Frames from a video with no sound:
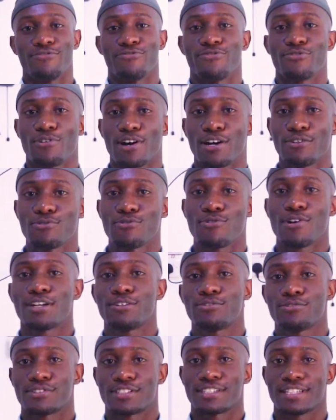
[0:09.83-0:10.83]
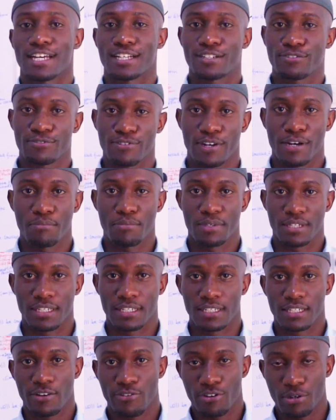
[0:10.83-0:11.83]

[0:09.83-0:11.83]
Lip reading: everyone who wants to start farming.